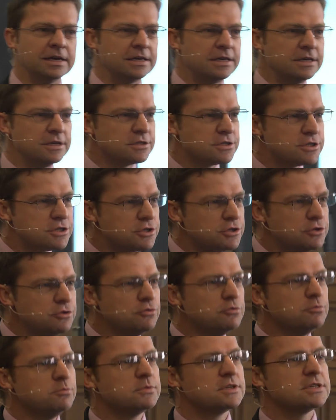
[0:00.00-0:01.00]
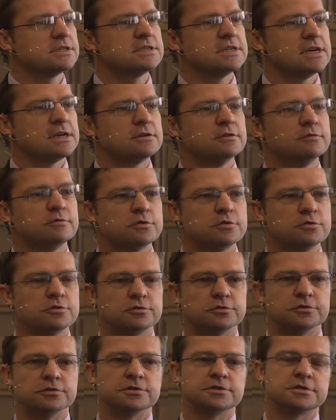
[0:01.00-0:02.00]
He assumed a set of
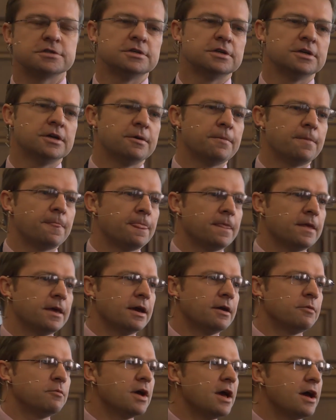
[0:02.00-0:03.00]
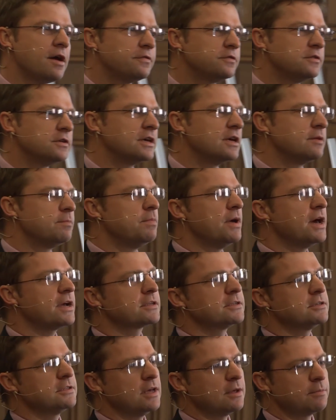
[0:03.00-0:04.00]
rules, and we have to get
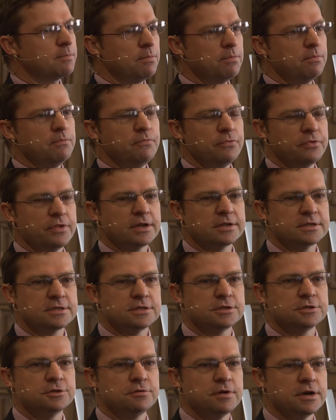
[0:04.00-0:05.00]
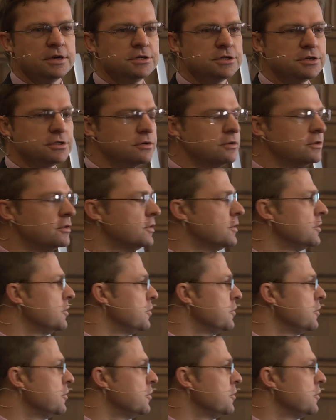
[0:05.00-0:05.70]
back to that, that situation